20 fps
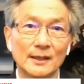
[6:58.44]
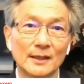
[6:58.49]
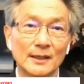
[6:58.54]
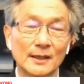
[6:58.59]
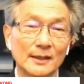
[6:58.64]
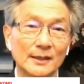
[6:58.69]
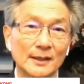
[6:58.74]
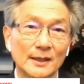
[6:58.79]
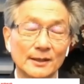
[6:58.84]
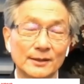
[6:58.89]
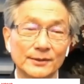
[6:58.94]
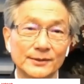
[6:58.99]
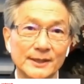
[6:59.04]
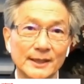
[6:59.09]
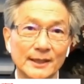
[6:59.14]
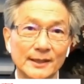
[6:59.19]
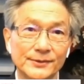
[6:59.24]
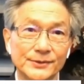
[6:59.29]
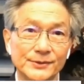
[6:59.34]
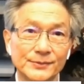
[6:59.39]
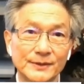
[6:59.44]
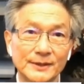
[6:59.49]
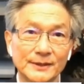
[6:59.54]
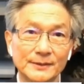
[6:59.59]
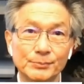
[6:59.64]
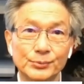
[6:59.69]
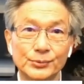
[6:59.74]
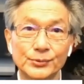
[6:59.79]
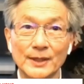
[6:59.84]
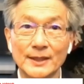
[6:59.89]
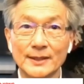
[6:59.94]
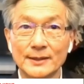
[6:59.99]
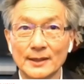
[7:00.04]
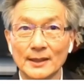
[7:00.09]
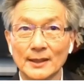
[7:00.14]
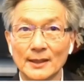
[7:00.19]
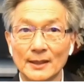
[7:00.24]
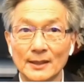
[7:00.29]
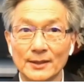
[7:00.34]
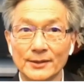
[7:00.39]
in our hotels, we print a
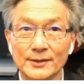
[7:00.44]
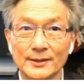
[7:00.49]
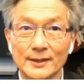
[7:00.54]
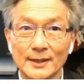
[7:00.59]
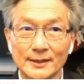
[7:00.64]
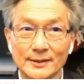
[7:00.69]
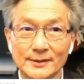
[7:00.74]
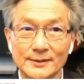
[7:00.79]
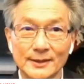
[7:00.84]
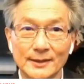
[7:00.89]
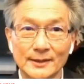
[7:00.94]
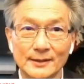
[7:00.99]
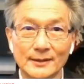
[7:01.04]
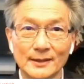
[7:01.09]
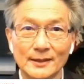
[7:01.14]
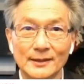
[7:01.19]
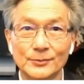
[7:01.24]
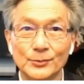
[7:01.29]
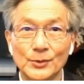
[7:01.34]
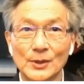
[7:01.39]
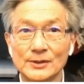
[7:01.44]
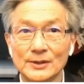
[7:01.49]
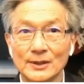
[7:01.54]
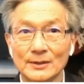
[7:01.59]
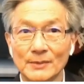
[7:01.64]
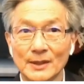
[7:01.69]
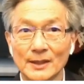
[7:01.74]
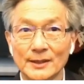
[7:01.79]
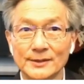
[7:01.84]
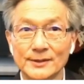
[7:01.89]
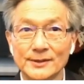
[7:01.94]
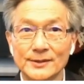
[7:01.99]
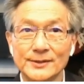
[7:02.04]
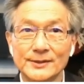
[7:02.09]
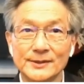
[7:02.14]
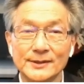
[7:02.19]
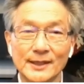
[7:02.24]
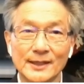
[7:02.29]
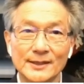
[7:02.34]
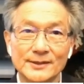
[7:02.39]
lot of things. There are welcome
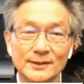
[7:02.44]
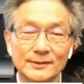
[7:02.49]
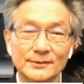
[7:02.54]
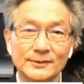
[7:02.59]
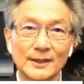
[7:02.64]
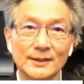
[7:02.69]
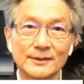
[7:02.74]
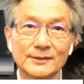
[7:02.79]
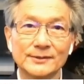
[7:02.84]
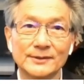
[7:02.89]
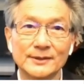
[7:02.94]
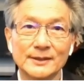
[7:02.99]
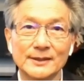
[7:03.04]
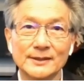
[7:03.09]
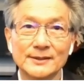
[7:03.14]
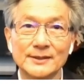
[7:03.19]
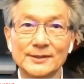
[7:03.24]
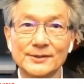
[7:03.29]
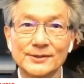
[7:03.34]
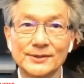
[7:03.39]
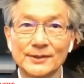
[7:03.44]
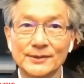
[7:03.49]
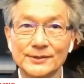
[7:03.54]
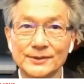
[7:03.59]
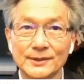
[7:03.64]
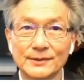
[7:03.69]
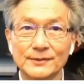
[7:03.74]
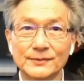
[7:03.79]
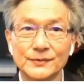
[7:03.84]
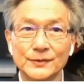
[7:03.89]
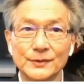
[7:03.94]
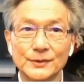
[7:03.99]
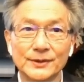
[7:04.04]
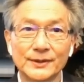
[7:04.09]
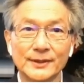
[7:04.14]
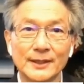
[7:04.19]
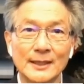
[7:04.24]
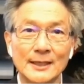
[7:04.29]
letters, guest directory, and so forth.